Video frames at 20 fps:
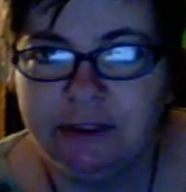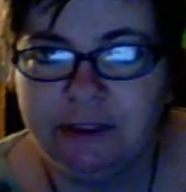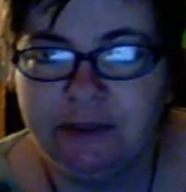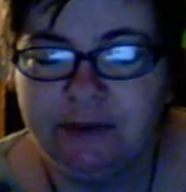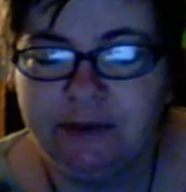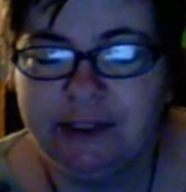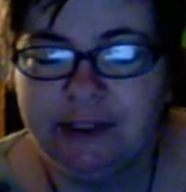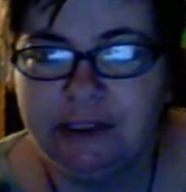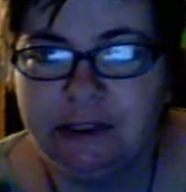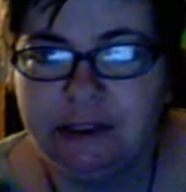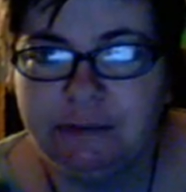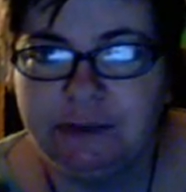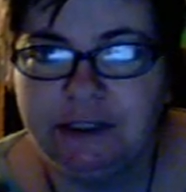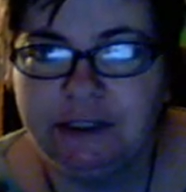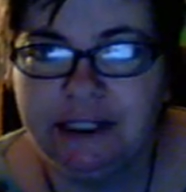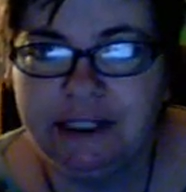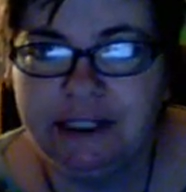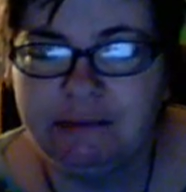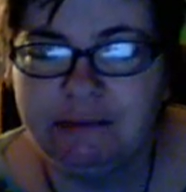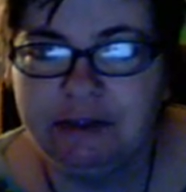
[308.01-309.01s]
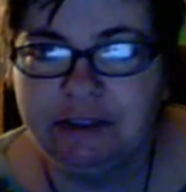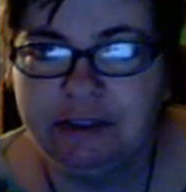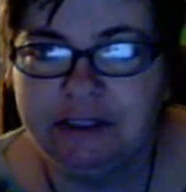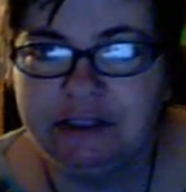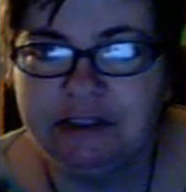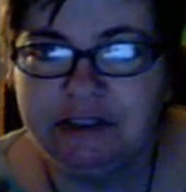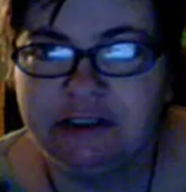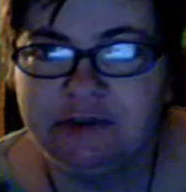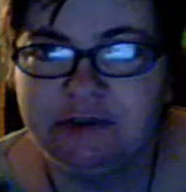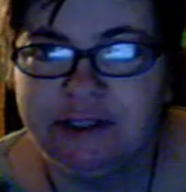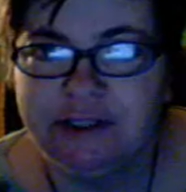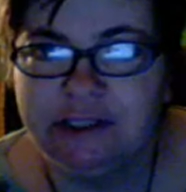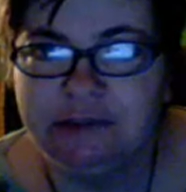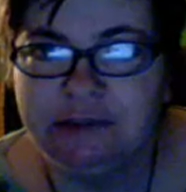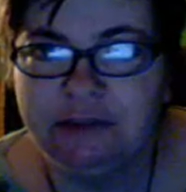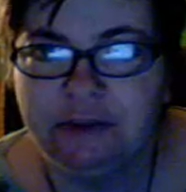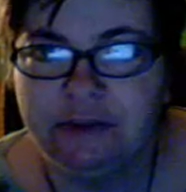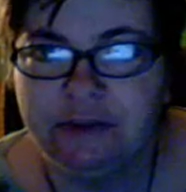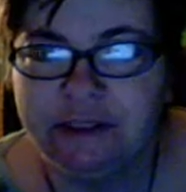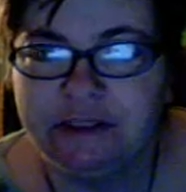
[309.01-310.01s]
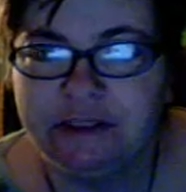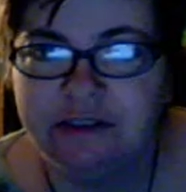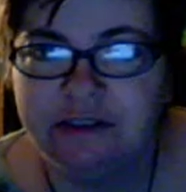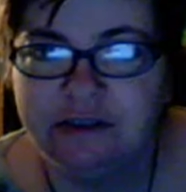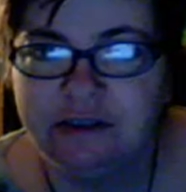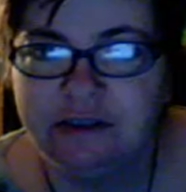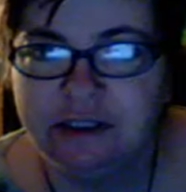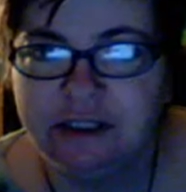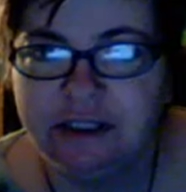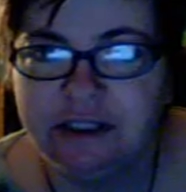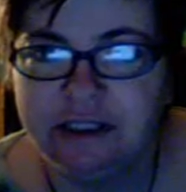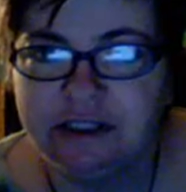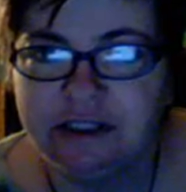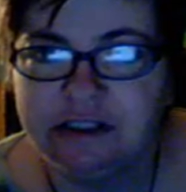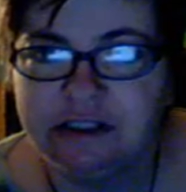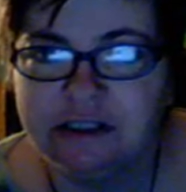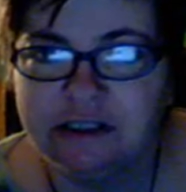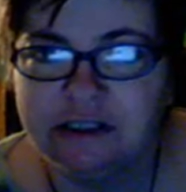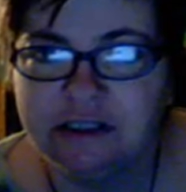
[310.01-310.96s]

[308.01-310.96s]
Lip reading: We end up in the ambulance. We end up going to you guys.